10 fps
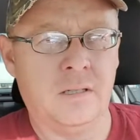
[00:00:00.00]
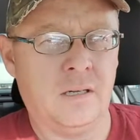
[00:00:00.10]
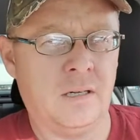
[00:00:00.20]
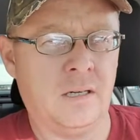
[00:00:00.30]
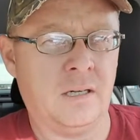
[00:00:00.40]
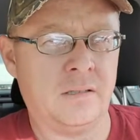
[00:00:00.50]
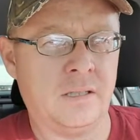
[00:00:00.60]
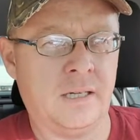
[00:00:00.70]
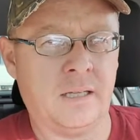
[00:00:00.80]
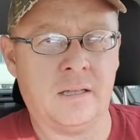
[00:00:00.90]

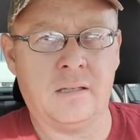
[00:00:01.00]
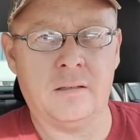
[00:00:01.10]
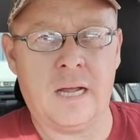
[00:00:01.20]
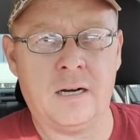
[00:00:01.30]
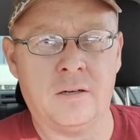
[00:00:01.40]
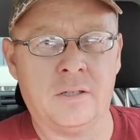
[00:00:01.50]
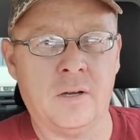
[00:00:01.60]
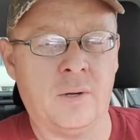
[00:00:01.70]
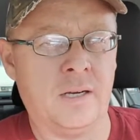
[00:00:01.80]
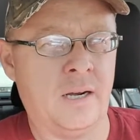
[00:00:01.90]
to get the air to
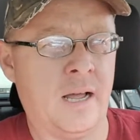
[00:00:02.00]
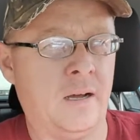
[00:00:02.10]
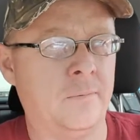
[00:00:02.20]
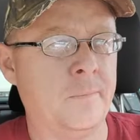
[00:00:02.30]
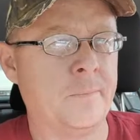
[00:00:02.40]
go in and out.